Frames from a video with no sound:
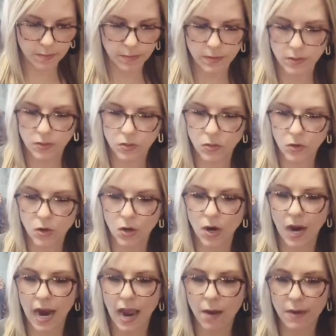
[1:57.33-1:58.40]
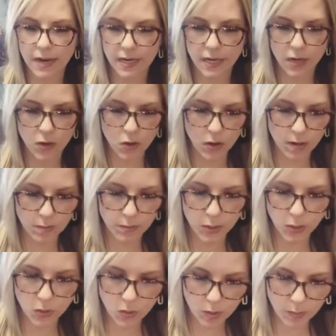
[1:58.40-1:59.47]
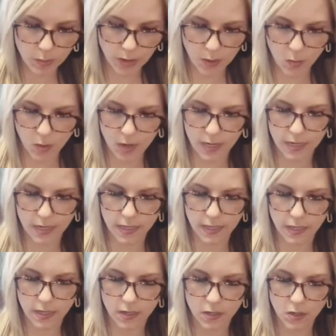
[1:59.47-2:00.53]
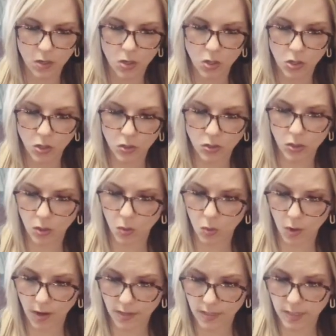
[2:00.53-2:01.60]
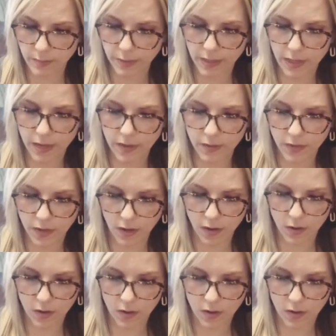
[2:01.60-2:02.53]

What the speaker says: sure how I'd get your computer brain working again. You took quite a spill out there.